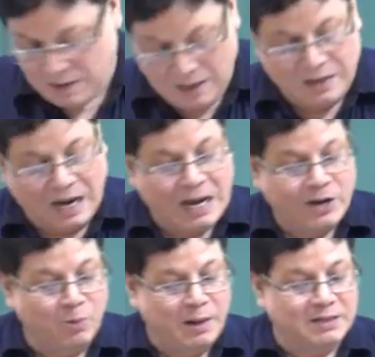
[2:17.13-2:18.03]
a
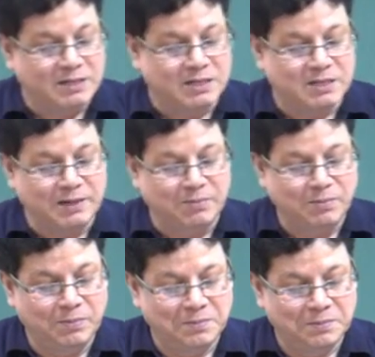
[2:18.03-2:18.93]
diatomic
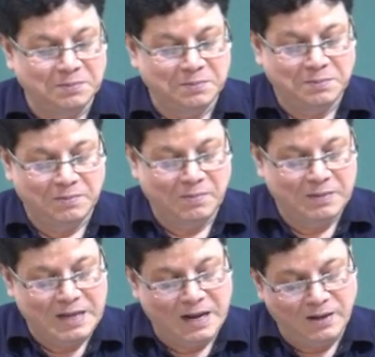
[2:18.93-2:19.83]
system,
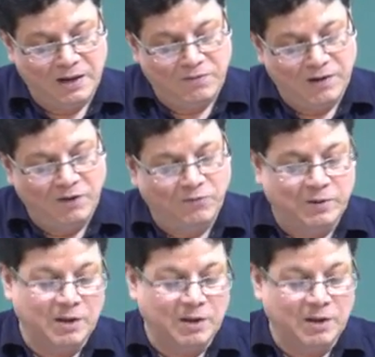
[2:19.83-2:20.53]
then even if